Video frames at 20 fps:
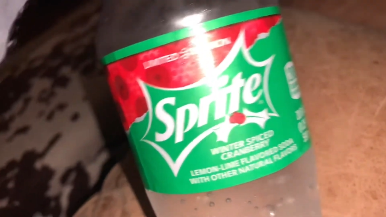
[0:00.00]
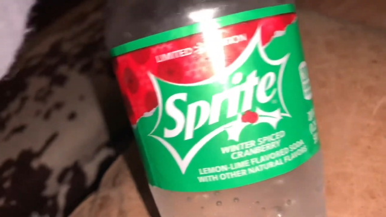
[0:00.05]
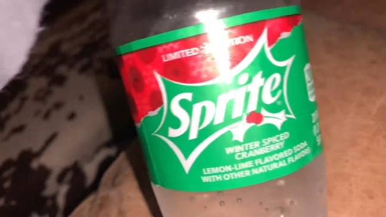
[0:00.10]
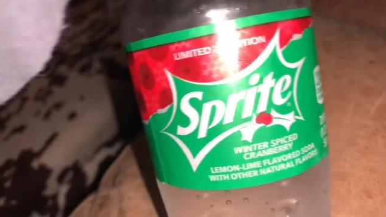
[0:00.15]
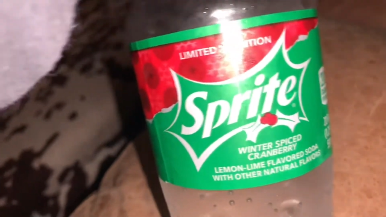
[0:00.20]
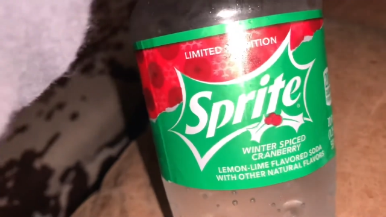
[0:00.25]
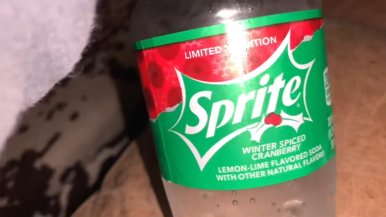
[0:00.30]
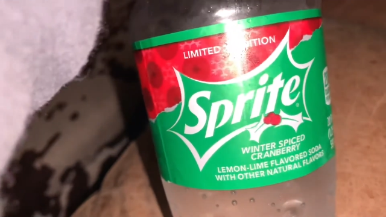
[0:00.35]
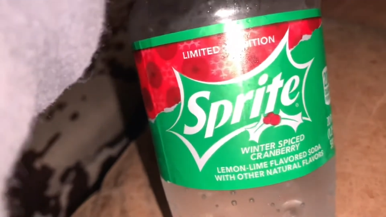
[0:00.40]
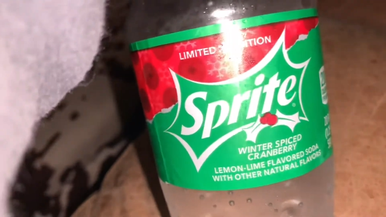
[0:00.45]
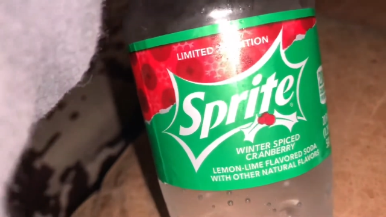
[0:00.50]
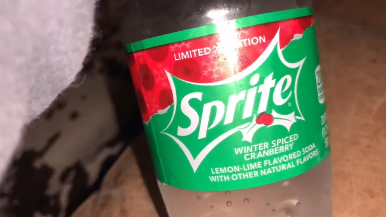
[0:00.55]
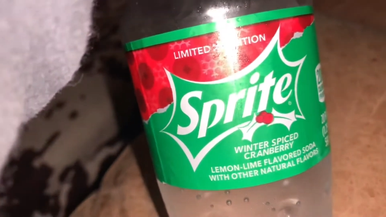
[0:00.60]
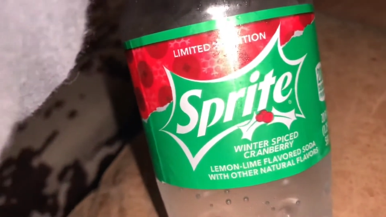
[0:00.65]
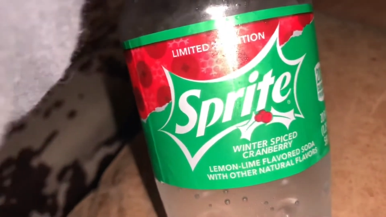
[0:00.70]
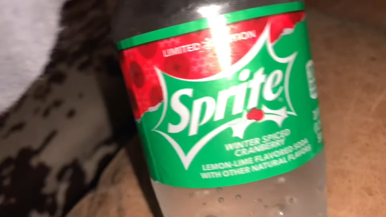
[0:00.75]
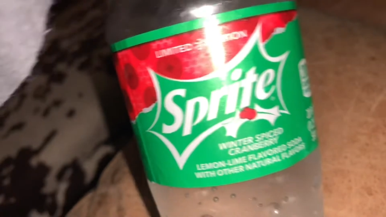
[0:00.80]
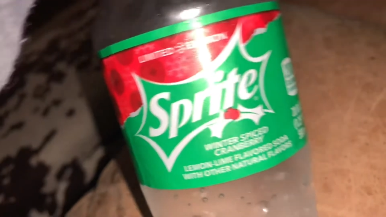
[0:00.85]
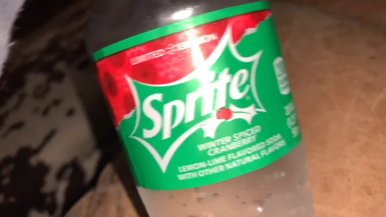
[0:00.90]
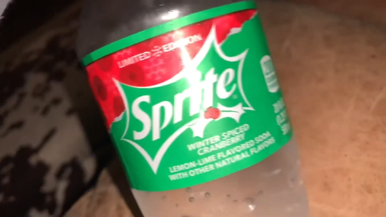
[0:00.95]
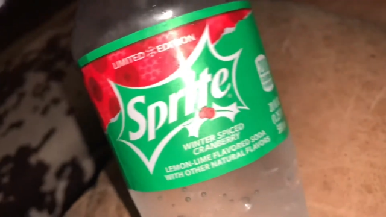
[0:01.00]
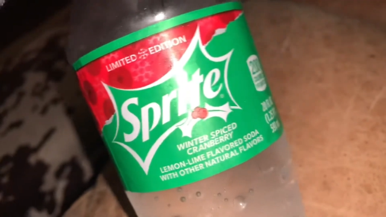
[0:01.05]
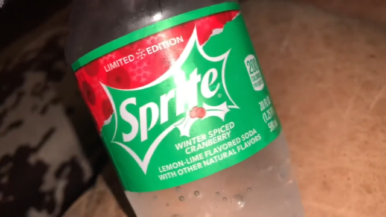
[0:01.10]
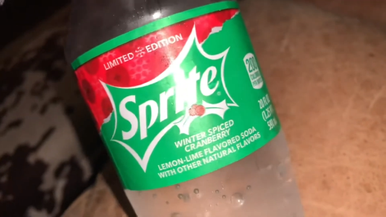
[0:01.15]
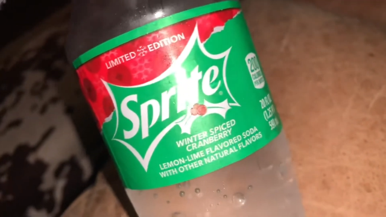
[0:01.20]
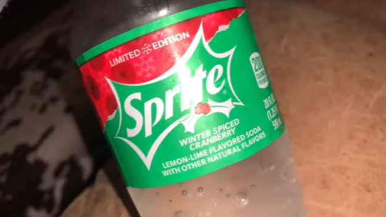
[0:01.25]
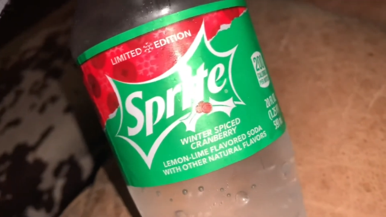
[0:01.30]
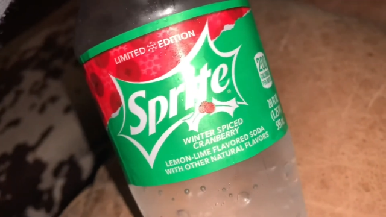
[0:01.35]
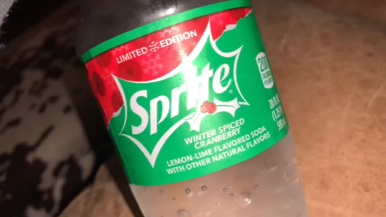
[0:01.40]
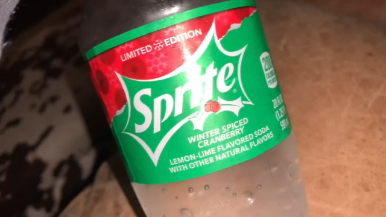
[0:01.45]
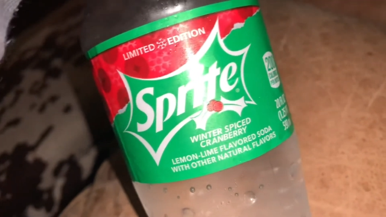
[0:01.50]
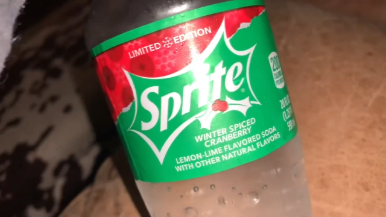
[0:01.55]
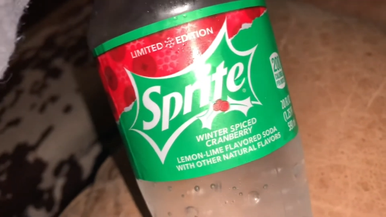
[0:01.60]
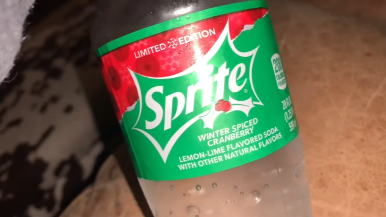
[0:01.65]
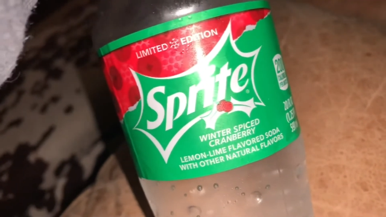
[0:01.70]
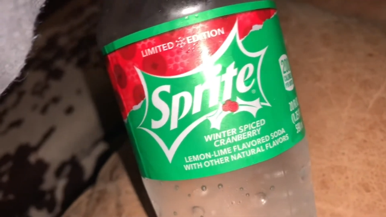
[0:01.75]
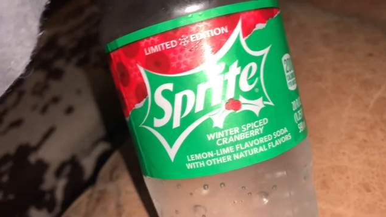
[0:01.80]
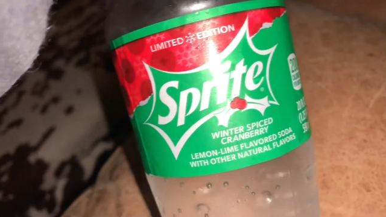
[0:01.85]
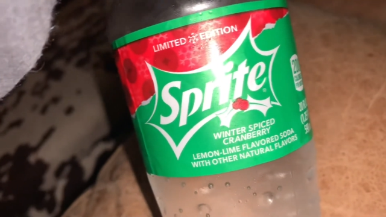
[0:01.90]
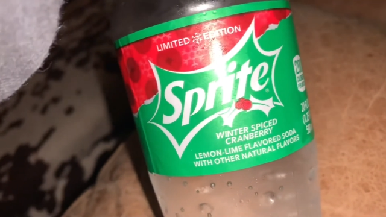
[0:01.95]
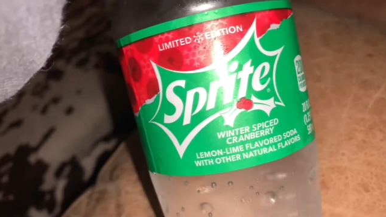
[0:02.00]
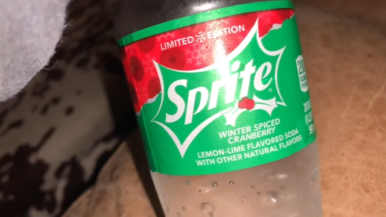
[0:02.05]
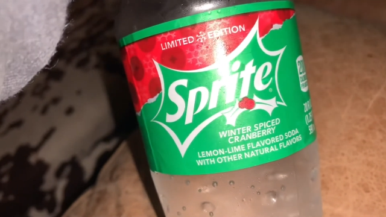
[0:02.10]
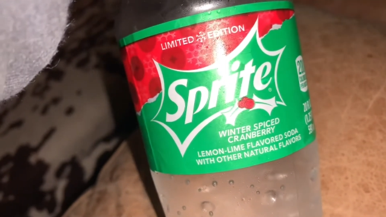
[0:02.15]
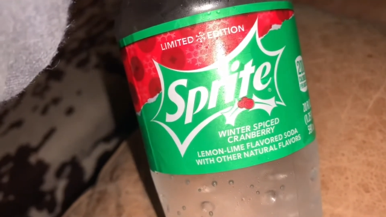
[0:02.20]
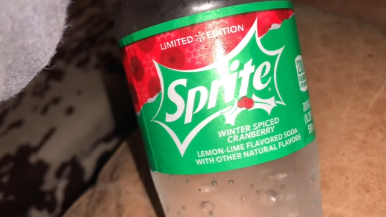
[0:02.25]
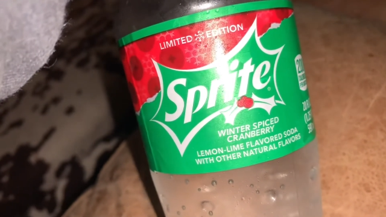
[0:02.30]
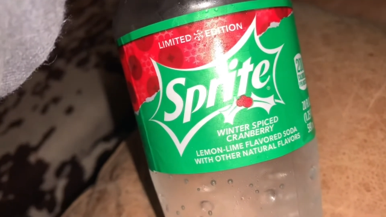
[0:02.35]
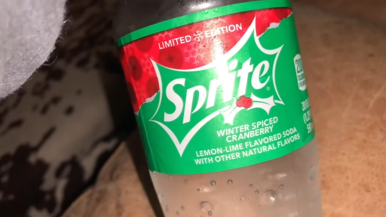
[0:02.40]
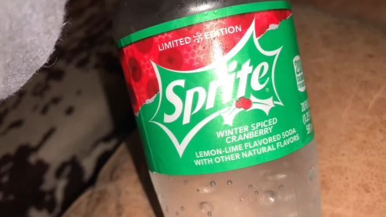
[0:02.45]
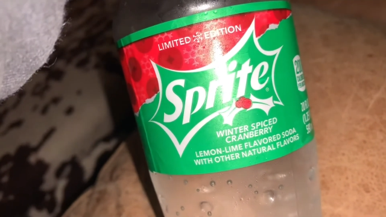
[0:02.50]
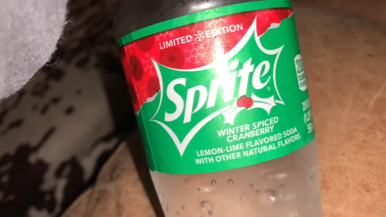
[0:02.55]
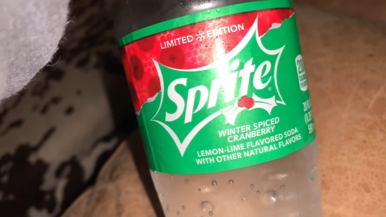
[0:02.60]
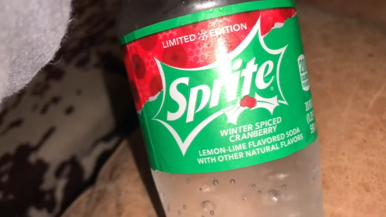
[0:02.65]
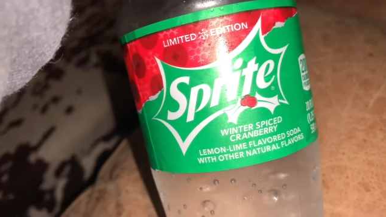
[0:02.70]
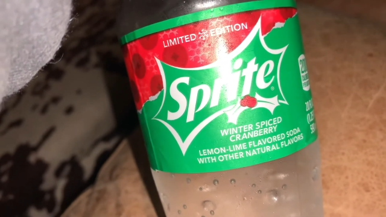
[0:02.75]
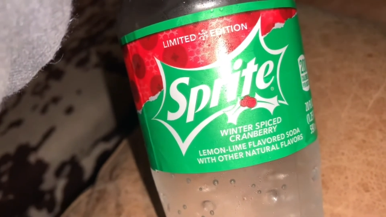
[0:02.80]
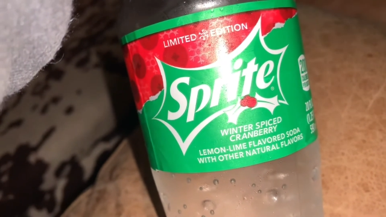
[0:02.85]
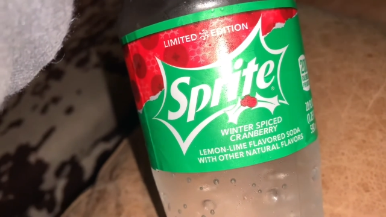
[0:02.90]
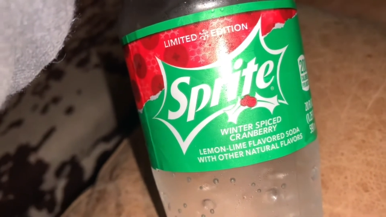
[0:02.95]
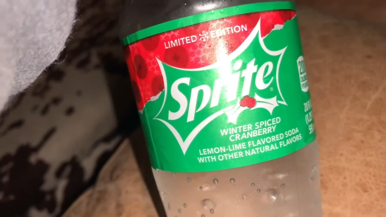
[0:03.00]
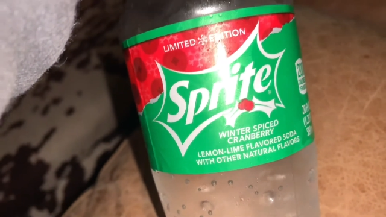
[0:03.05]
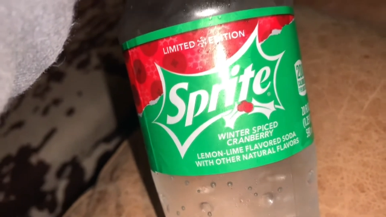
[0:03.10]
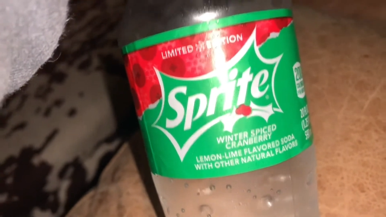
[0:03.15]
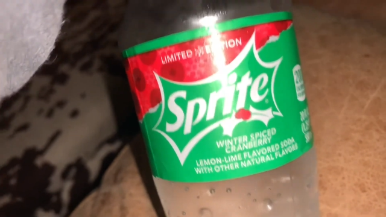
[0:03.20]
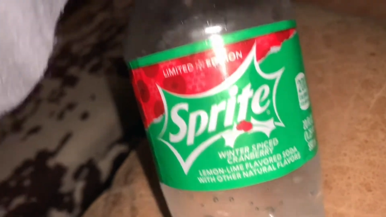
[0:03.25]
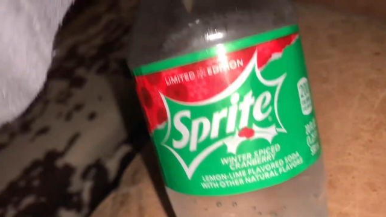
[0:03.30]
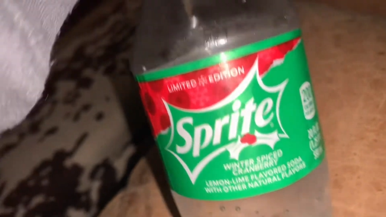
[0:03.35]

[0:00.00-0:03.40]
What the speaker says: [unreadable: no face in view]